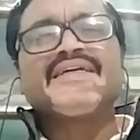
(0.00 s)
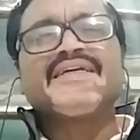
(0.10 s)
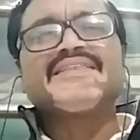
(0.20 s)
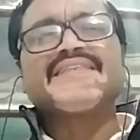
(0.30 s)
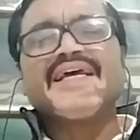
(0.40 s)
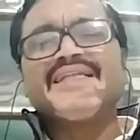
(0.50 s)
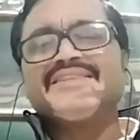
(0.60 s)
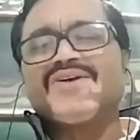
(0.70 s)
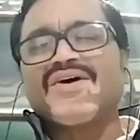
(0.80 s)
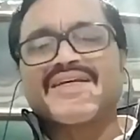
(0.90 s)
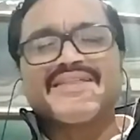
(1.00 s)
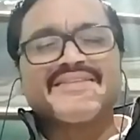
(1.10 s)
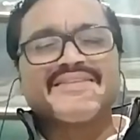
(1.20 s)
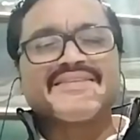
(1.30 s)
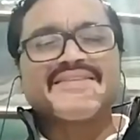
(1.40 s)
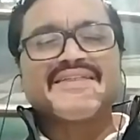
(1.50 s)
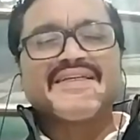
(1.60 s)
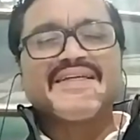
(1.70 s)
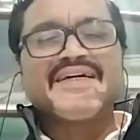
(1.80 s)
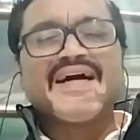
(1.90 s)
the sense organs
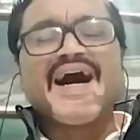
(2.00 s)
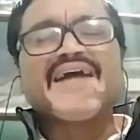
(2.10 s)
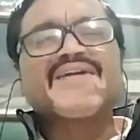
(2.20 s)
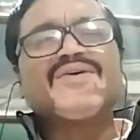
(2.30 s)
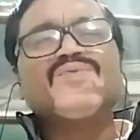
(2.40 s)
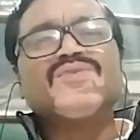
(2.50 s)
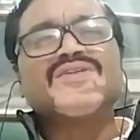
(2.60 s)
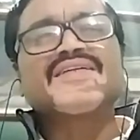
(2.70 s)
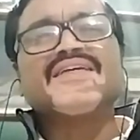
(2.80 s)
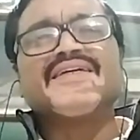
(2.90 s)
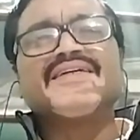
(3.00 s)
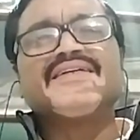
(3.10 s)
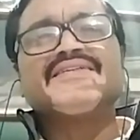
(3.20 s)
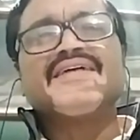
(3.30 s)
are working.